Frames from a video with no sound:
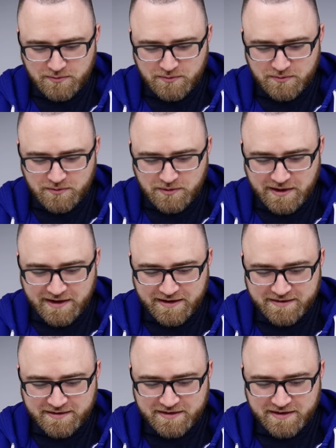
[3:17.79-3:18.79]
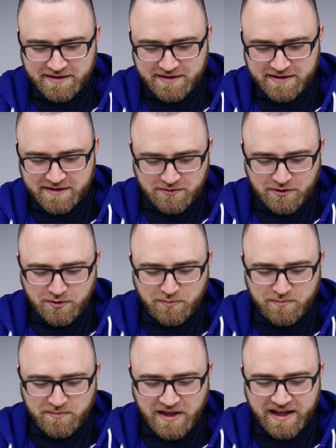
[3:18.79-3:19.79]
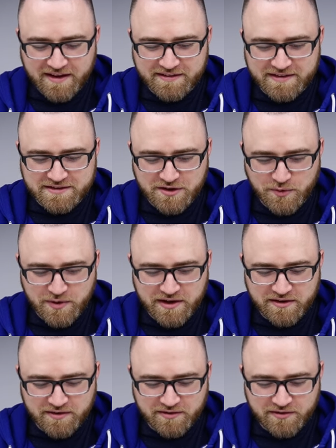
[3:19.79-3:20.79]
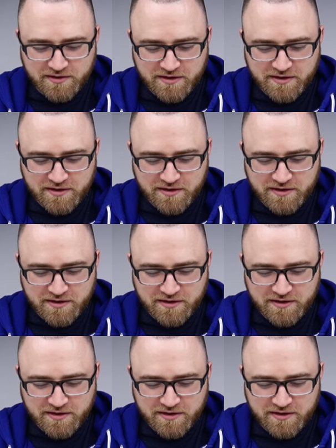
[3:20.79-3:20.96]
What? Oh man, this screen is...